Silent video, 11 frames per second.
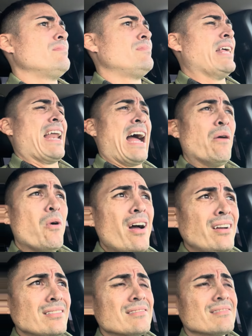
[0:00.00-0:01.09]
that I
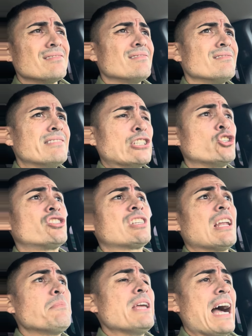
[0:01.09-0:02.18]
want, that you're
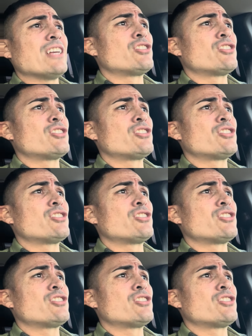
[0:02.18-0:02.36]
telling me I